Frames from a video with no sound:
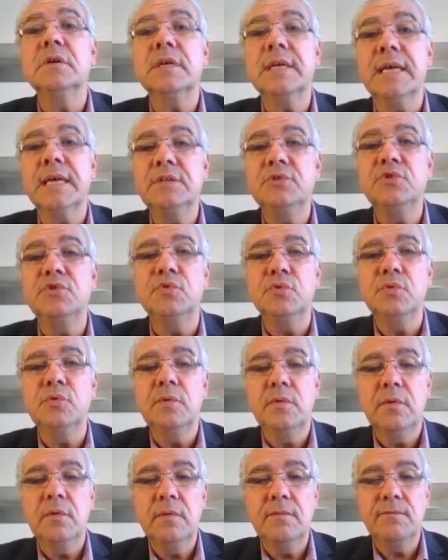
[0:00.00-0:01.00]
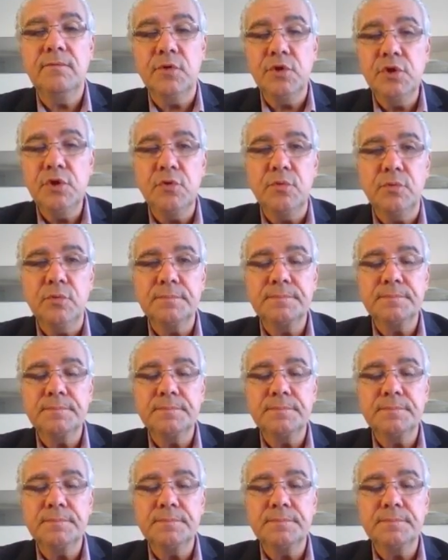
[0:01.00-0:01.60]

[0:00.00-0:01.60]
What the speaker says: can do for you.